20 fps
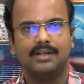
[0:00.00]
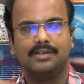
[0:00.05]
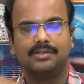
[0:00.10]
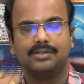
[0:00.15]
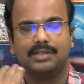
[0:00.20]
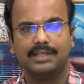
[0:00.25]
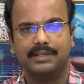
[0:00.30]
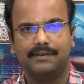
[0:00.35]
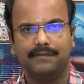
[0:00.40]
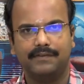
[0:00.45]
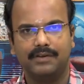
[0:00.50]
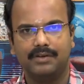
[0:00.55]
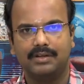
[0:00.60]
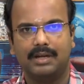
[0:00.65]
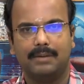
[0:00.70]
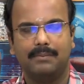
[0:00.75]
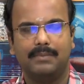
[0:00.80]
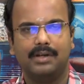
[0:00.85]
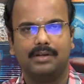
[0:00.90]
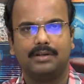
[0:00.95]
So, if you
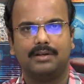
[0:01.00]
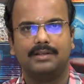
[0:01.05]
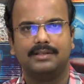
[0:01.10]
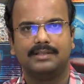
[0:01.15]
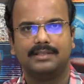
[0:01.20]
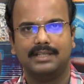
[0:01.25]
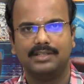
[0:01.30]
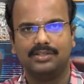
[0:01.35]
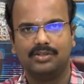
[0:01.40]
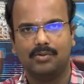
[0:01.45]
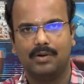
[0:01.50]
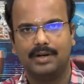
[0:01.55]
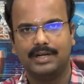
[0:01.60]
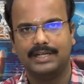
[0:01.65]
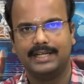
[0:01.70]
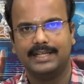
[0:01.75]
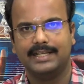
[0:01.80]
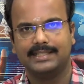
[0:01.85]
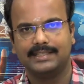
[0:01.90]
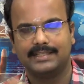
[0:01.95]
come across such
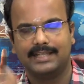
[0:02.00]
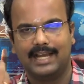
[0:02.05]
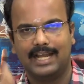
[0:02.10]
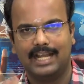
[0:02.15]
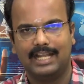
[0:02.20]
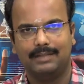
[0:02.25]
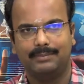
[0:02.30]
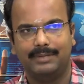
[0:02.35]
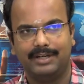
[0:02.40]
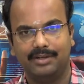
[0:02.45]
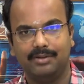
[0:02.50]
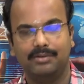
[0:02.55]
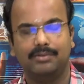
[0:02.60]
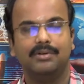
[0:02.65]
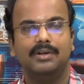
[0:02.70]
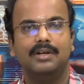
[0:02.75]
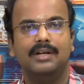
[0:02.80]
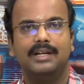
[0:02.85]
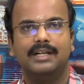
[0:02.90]
quantities albedo,